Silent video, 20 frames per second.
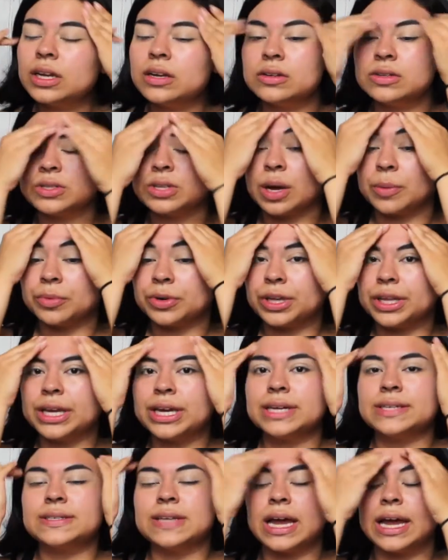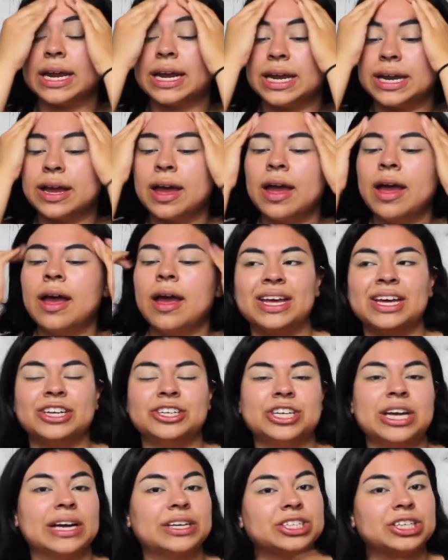so I'm really excited.
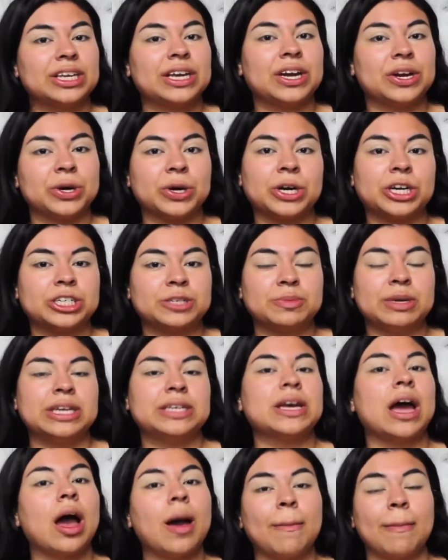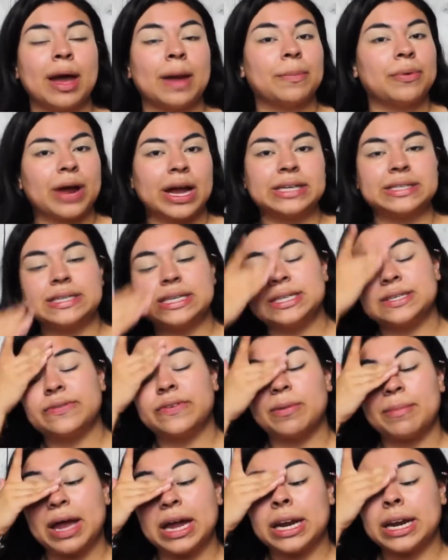She actually encouraged me to up my prices
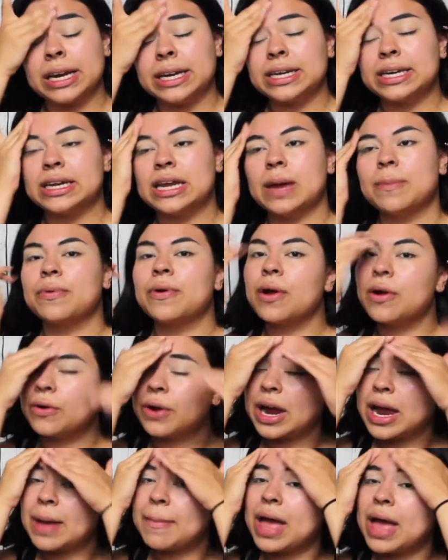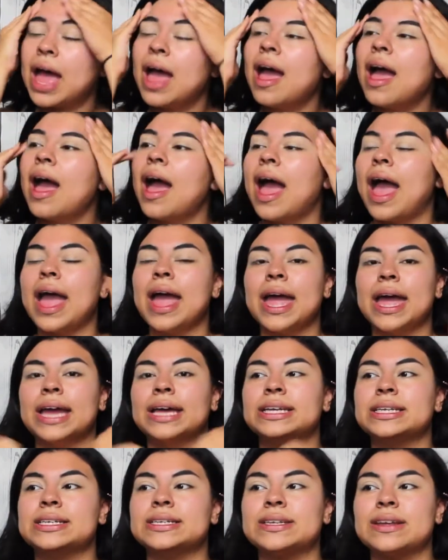for my 90-day program,
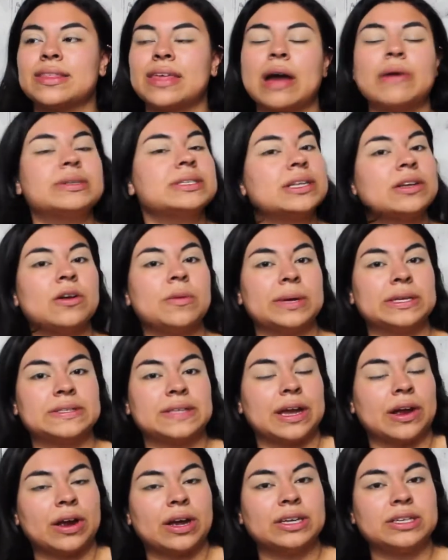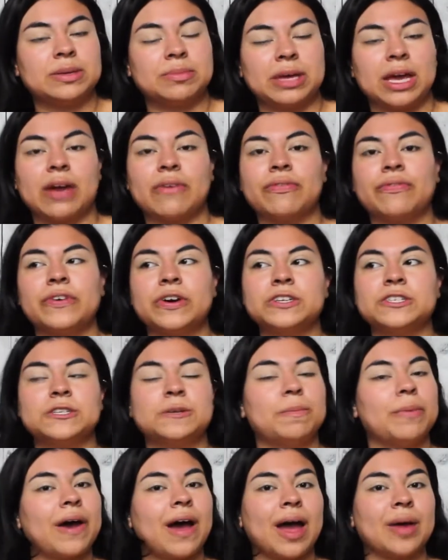and that was a little bit scary to me at
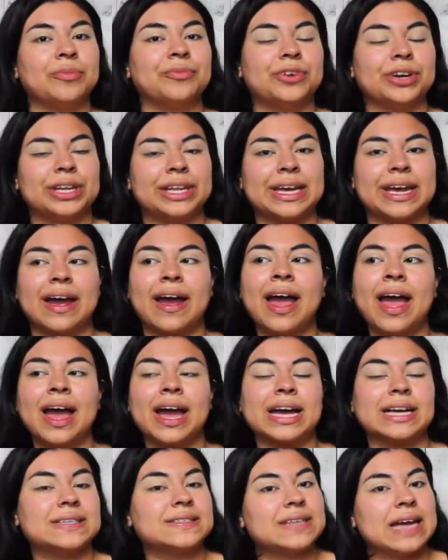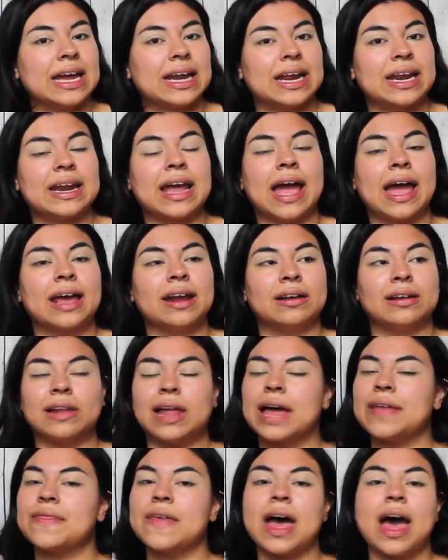first, but I'm really excited and
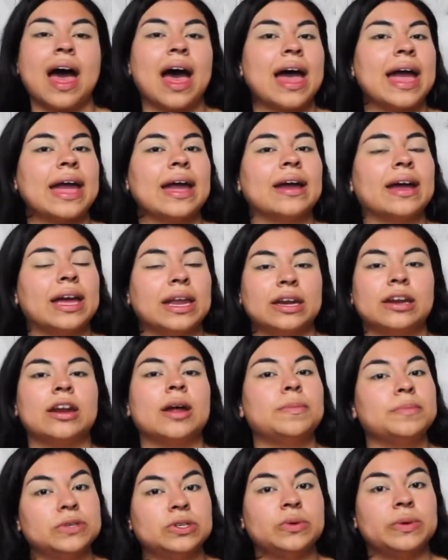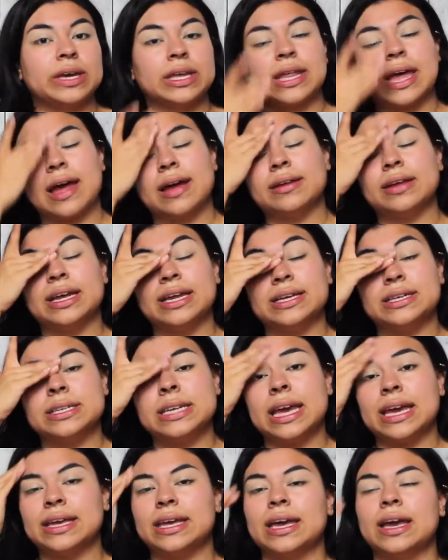glad that I ended up doing that and
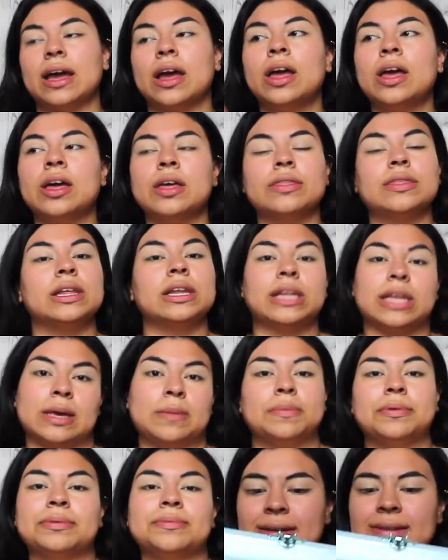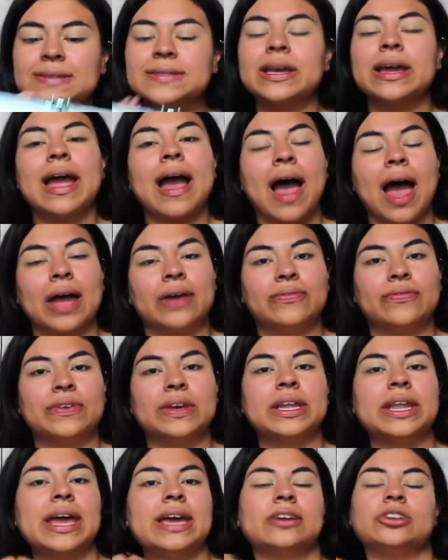taking the leap. So yeah, I
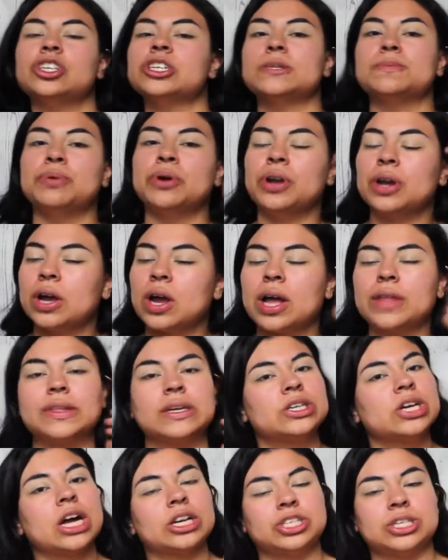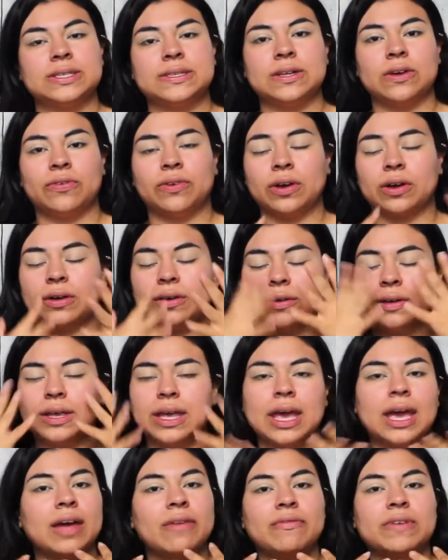feel like just putting on the Tatcha Silk
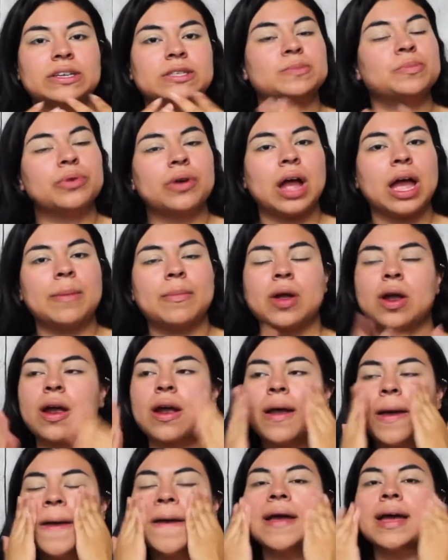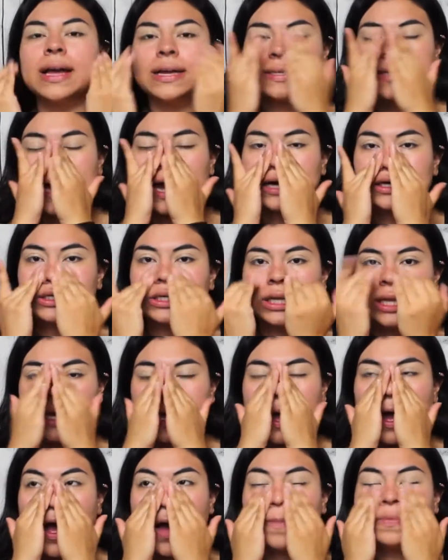Canvas primer has actually
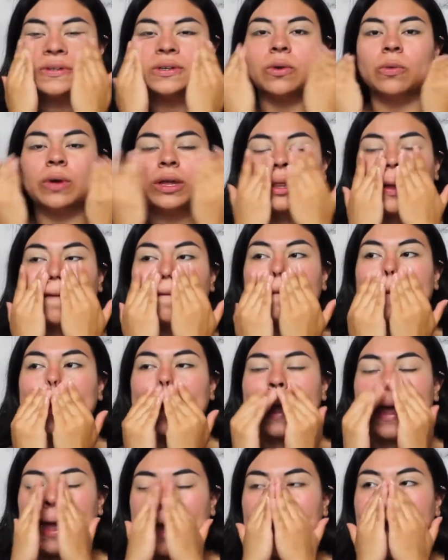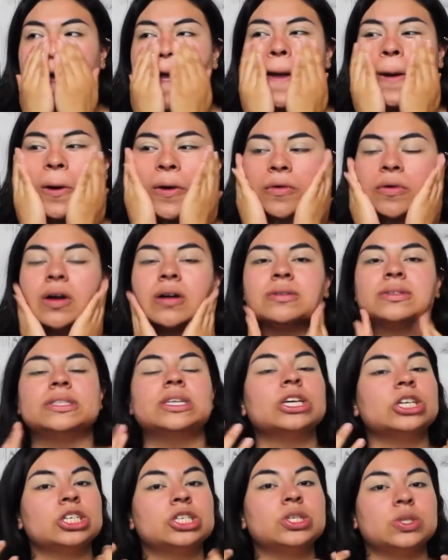helped with my
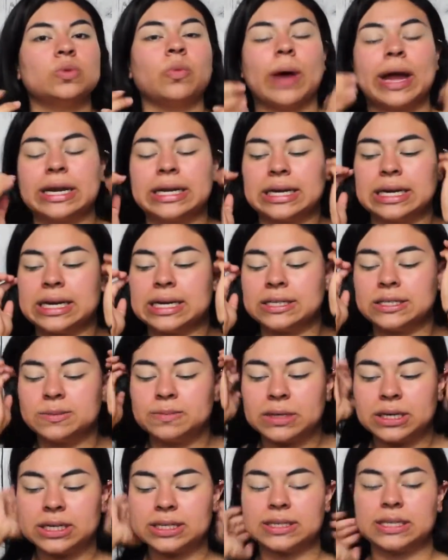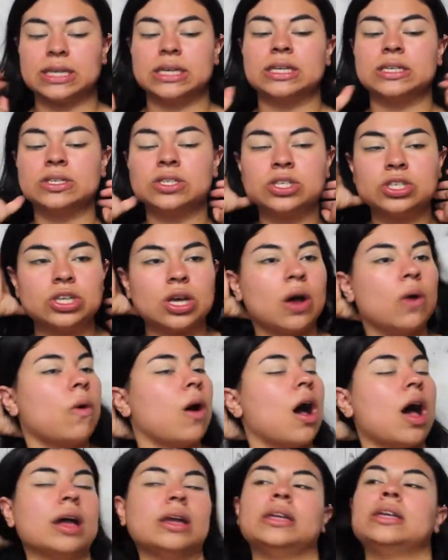gross sweatiness because it is so
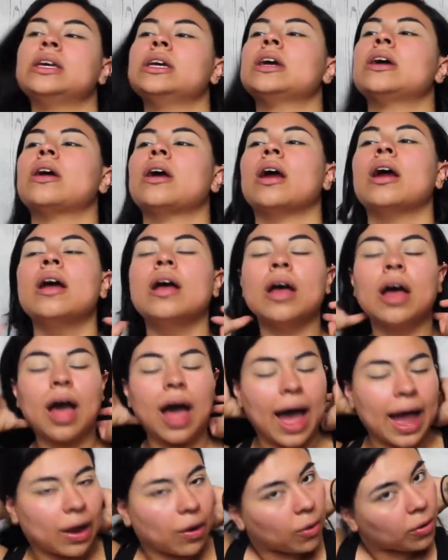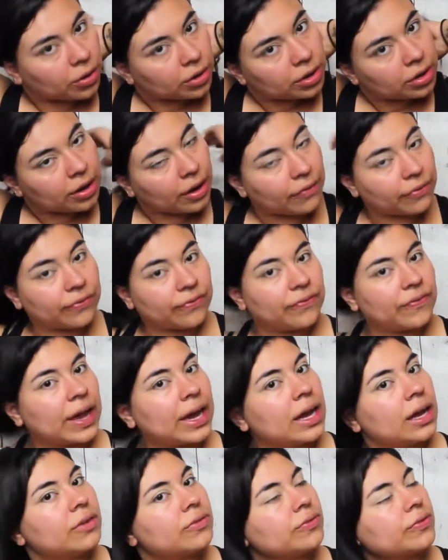hot in here. I ordered a
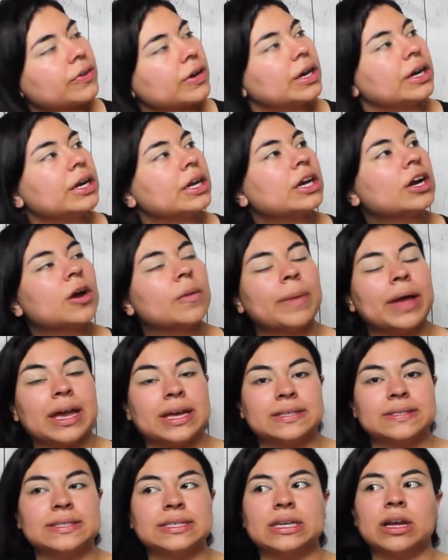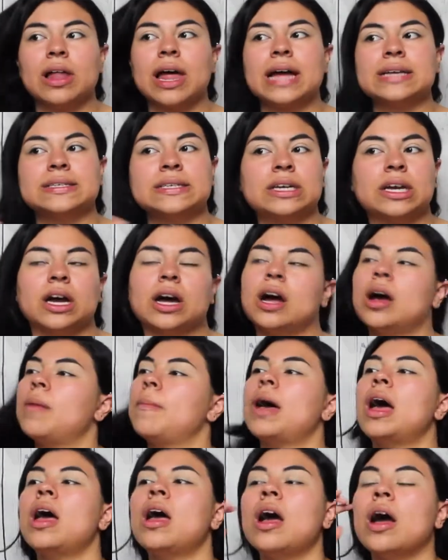fan for in here, but it still hasn't
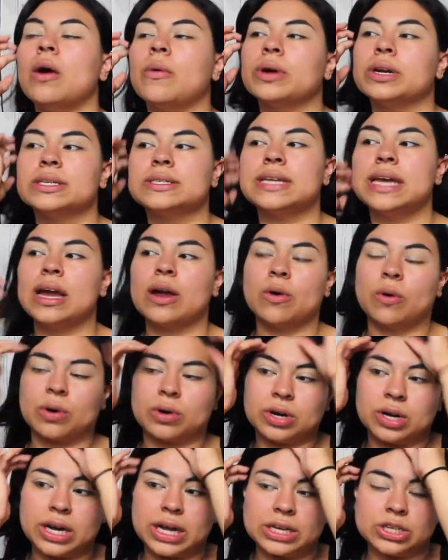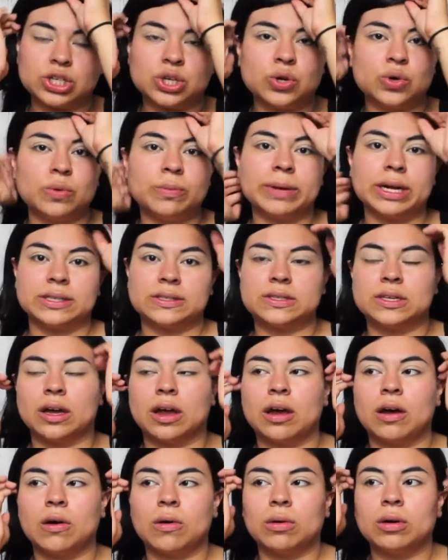come. I want to say I ordered it 2 months
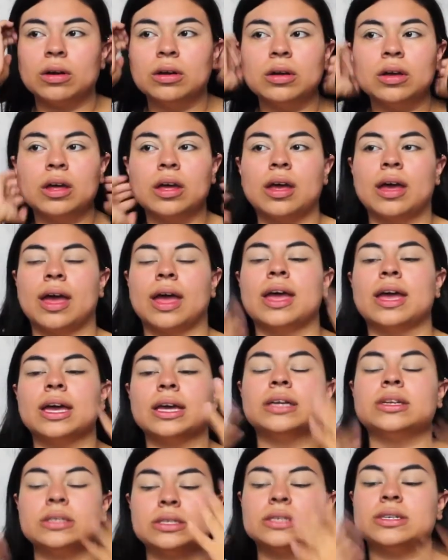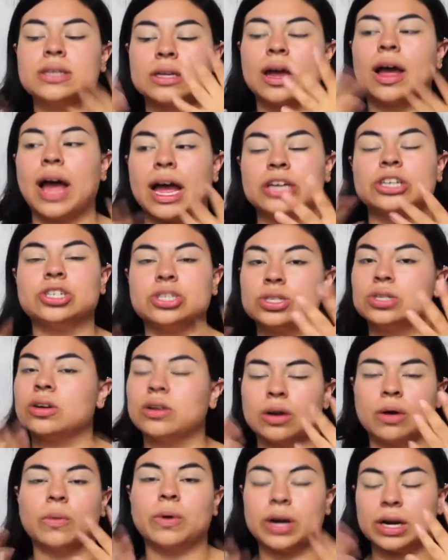ago, and I just
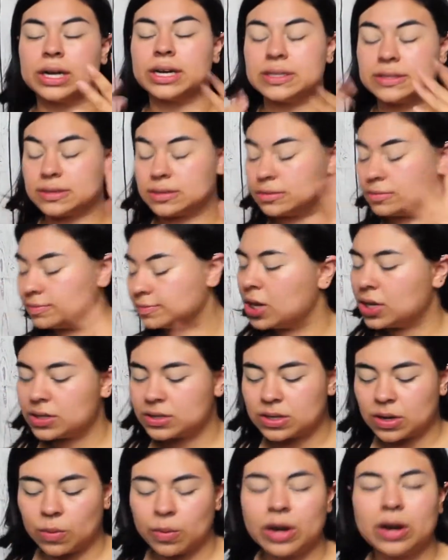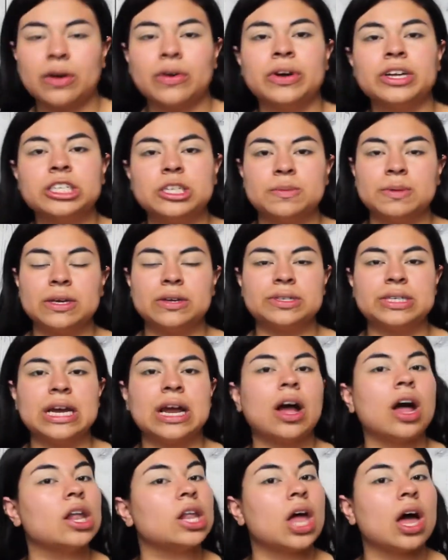don't know where it is. So we are going to be
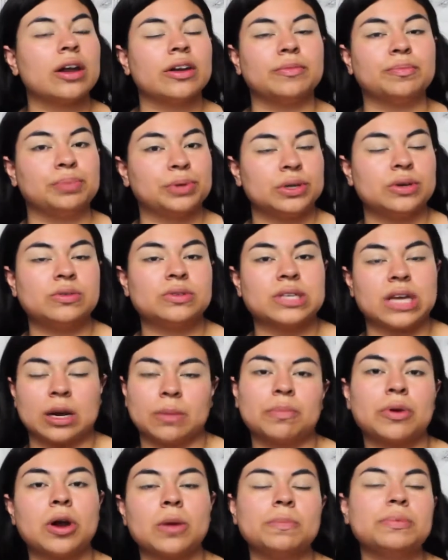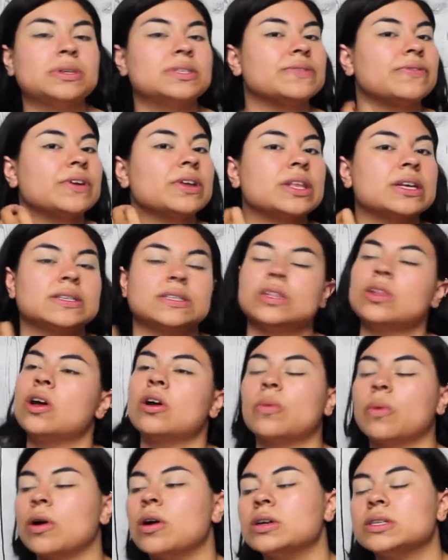using a lot of blues and purples for this
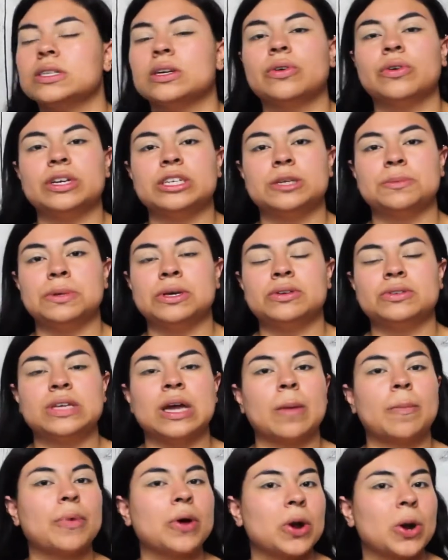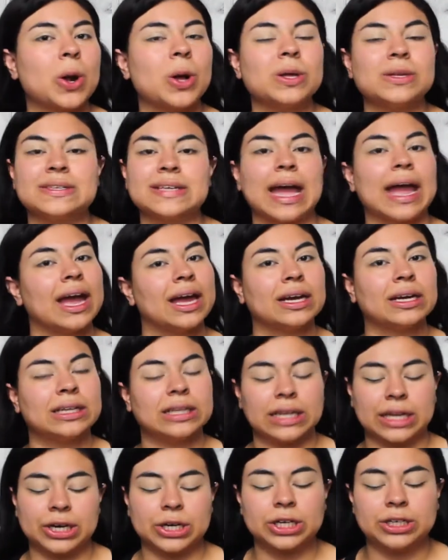look. We're also going to be using pearls and
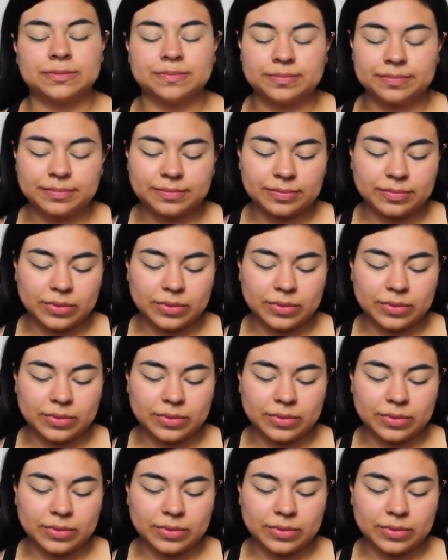glitter.